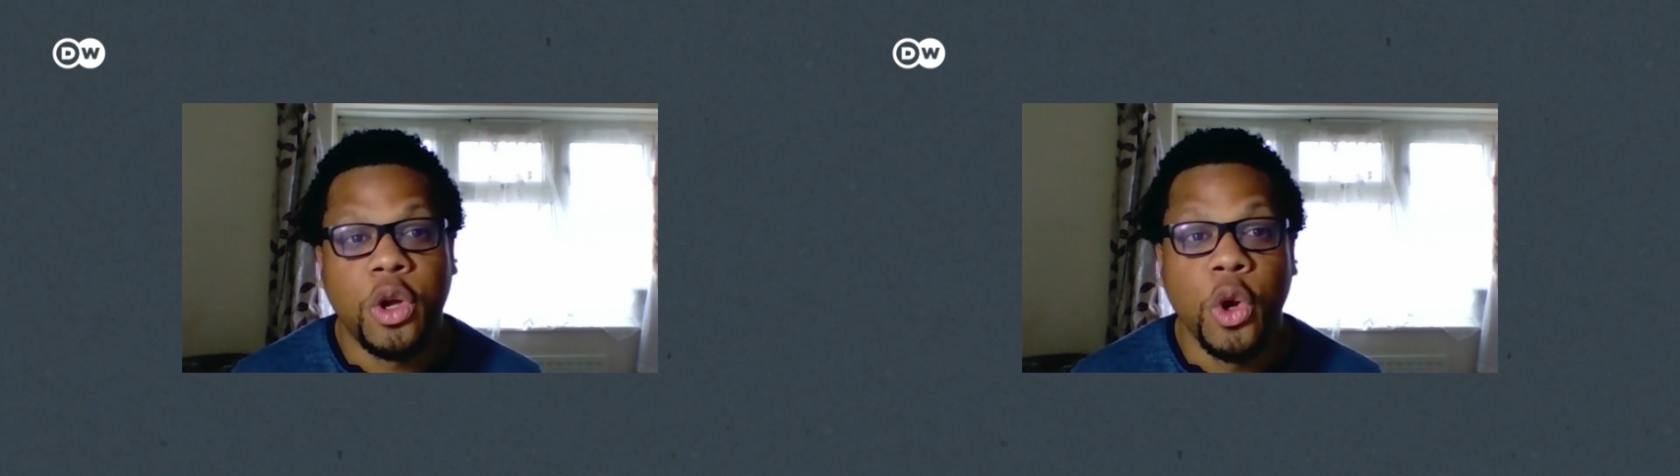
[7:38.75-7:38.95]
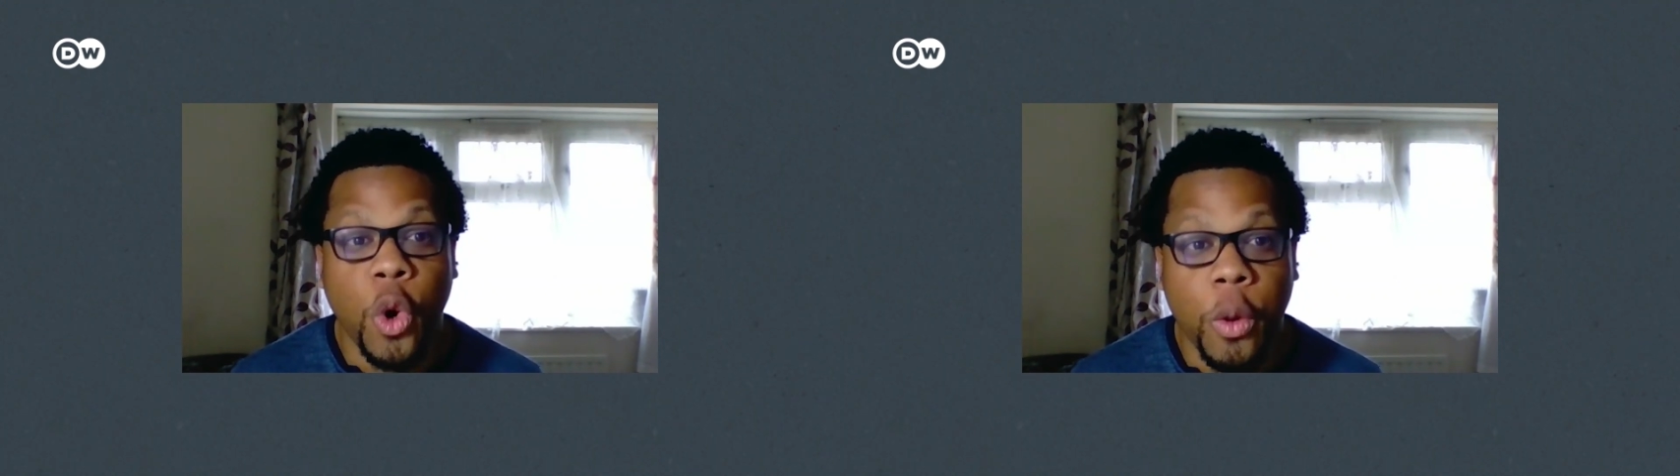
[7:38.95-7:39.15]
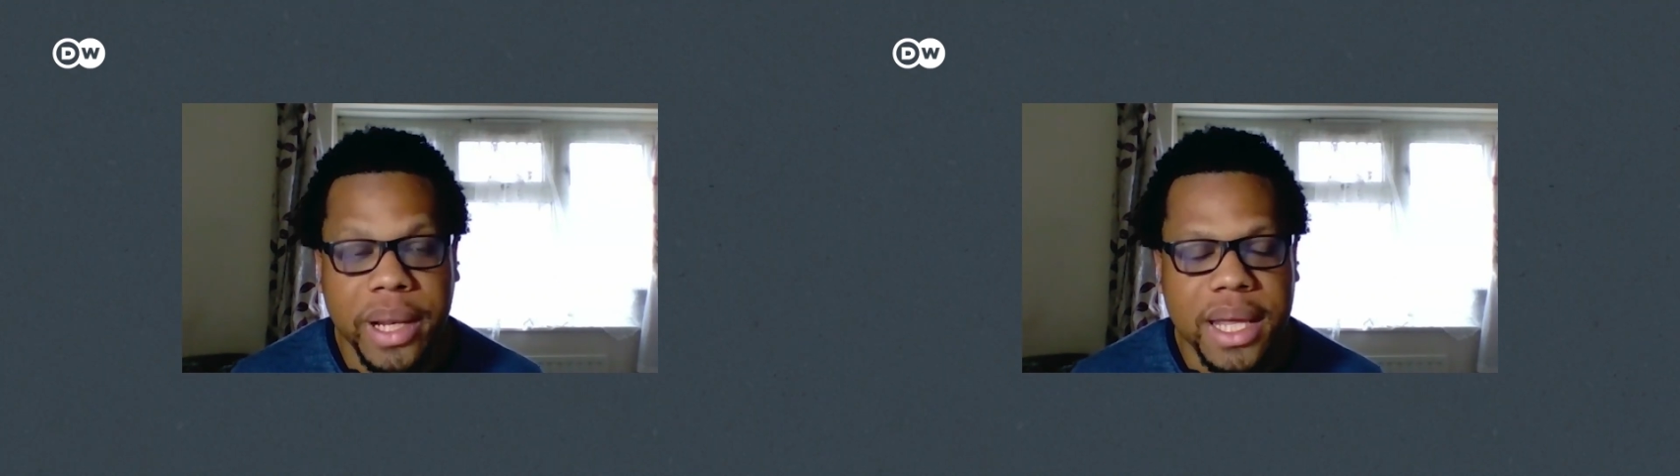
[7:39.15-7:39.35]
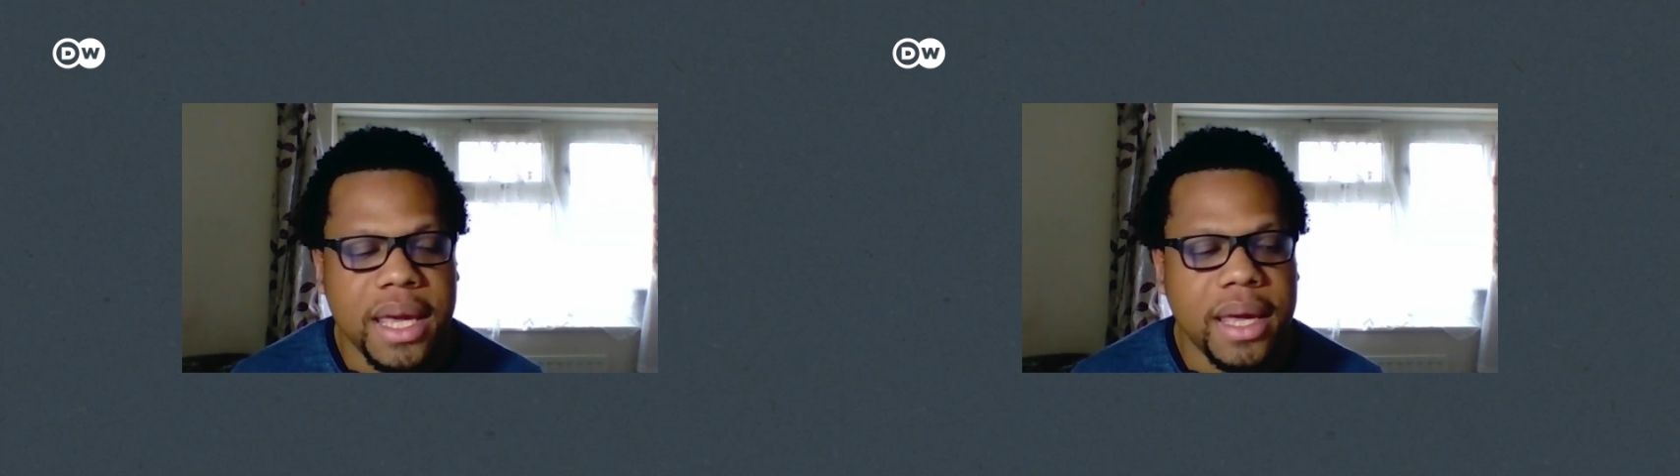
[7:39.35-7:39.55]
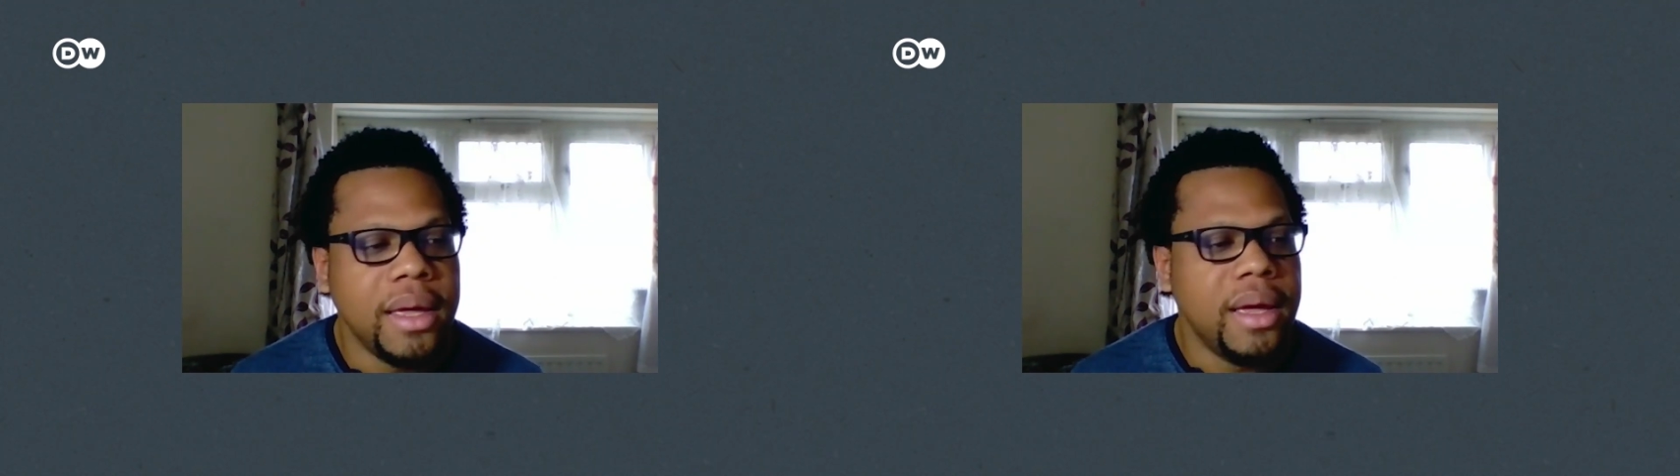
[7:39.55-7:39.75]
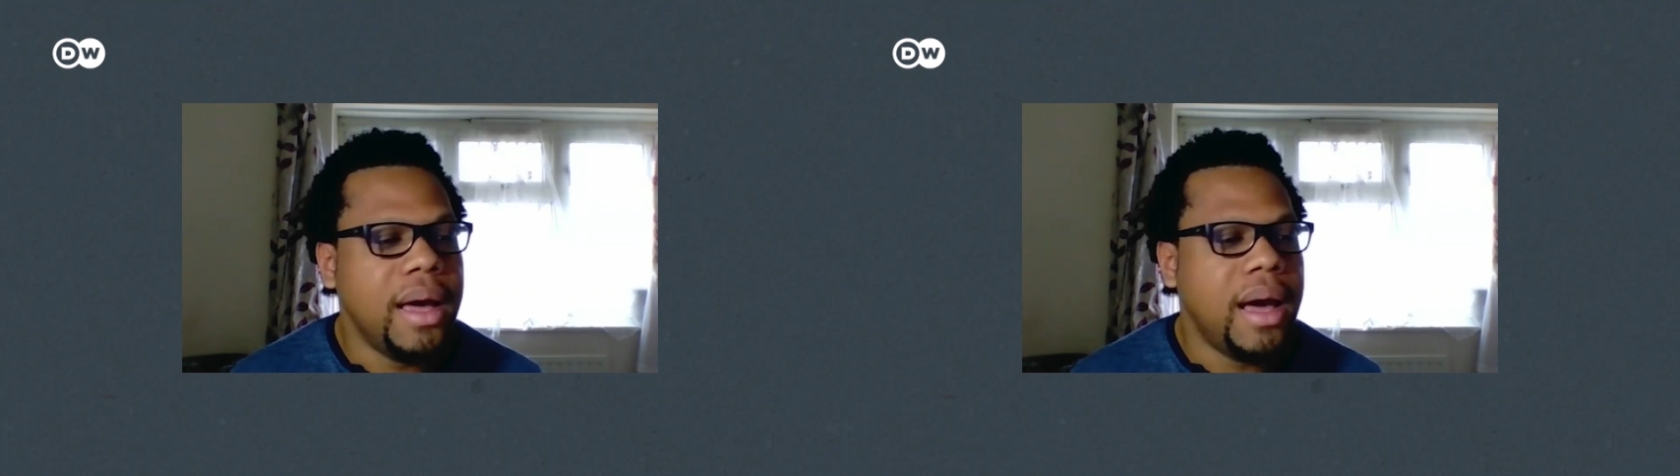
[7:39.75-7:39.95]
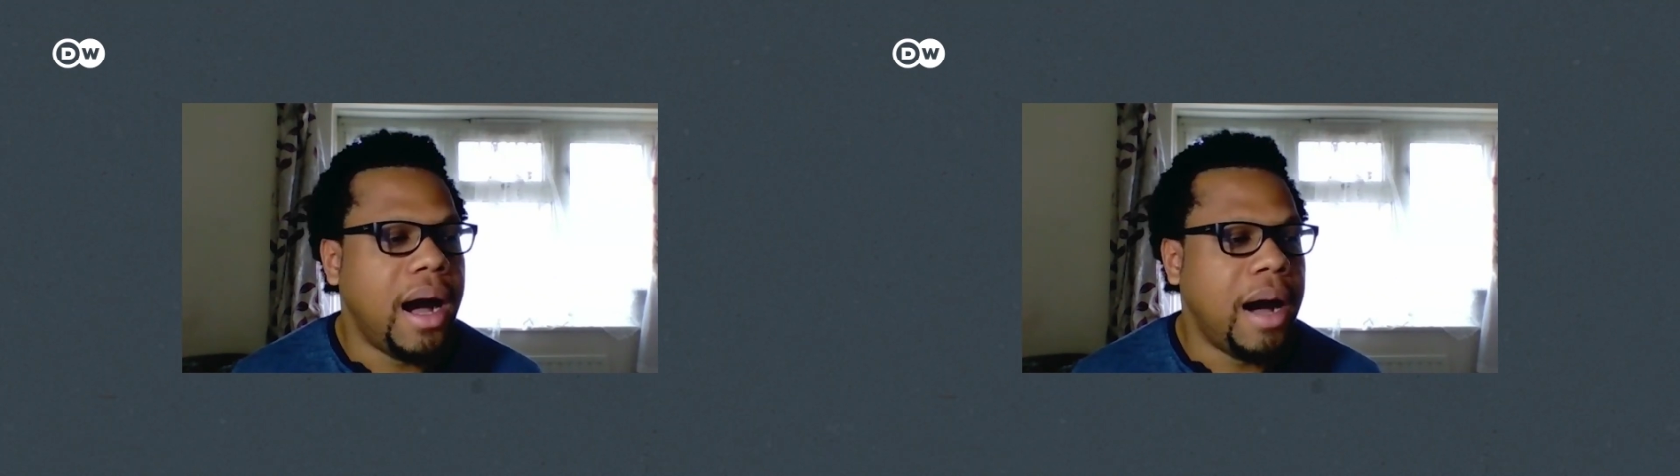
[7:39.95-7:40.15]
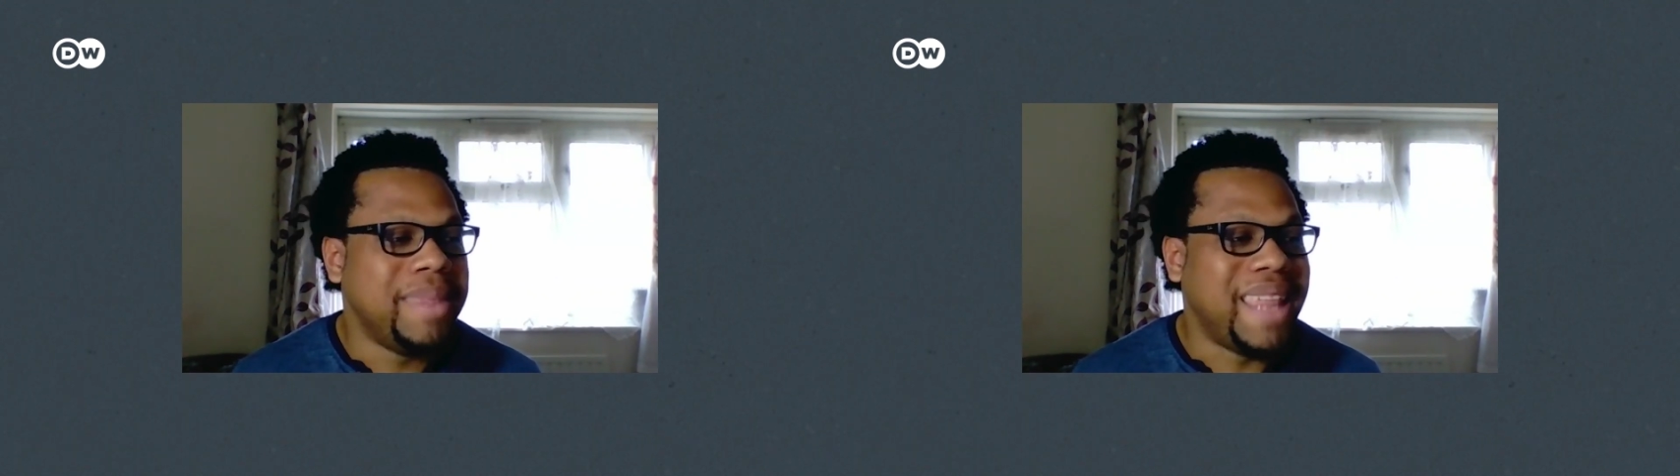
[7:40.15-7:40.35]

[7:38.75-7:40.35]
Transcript: globally um,